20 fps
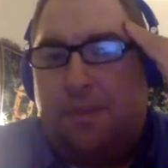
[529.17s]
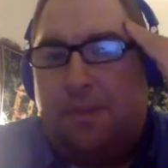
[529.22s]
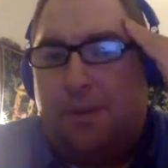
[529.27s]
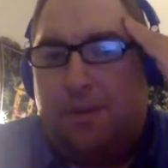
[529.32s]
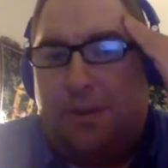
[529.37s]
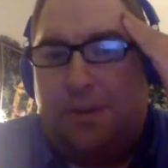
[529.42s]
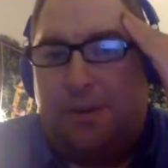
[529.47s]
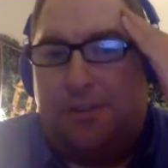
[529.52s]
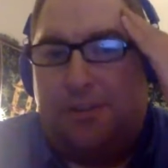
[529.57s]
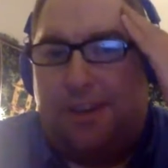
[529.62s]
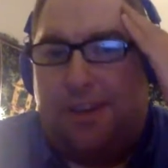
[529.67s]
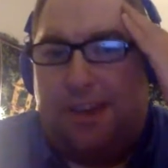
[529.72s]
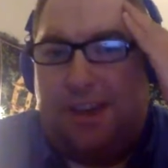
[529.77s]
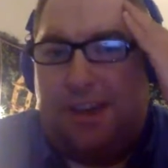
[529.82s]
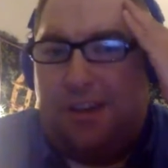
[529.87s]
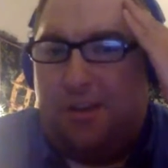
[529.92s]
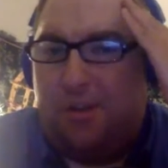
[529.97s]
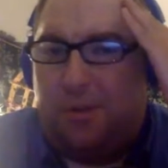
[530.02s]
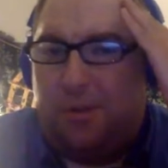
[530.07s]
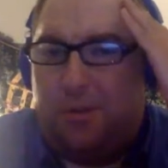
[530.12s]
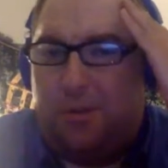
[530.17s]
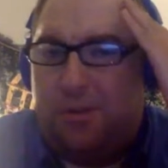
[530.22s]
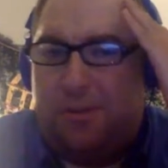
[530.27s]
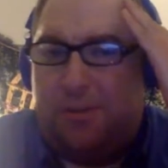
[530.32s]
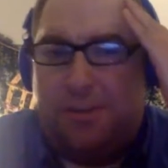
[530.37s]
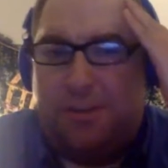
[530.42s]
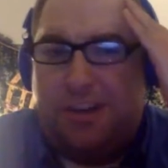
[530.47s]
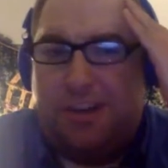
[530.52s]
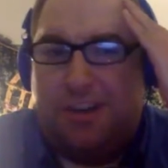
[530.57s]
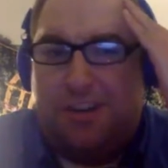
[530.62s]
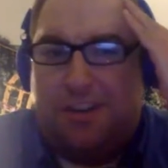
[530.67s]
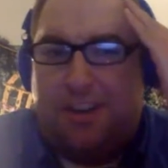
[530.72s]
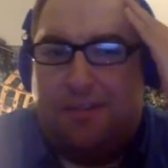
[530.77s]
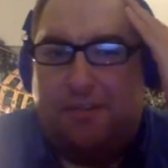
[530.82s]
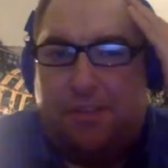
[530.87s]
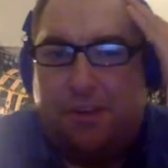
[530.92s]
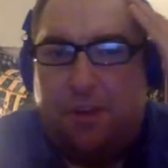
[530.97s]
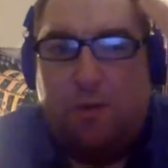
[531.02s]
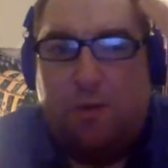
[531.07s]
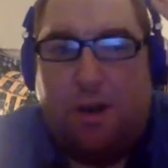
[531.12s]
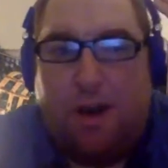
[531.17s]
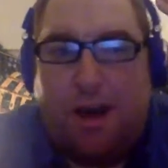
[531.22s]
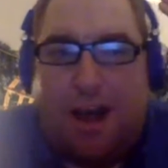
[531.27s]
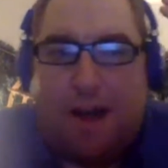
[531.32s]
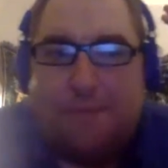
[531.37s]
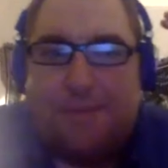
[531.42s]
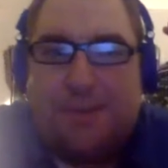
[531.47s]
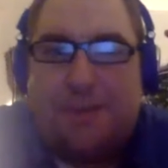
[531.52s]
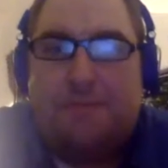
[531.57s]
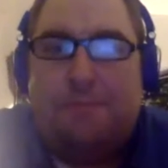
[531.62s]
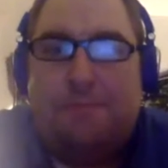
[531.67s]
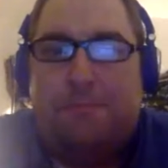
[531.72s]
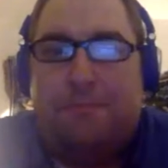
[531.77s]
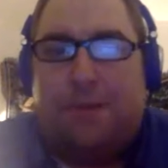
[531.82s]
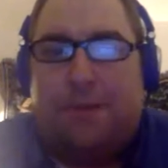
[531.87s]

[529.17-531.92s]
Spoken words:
or the Giants are going to have no option